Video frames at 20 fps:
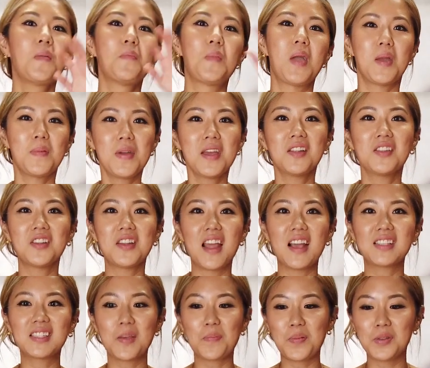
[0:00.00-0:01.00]
Maybe on the
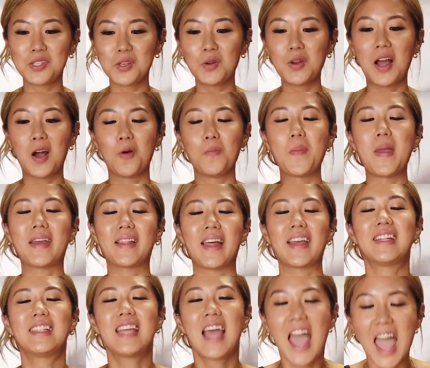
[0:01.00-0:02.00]
next episode I'll make
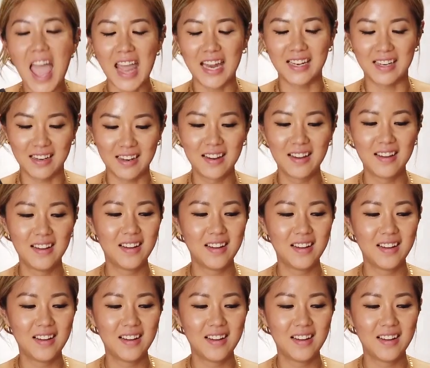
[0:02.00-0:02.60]
like 10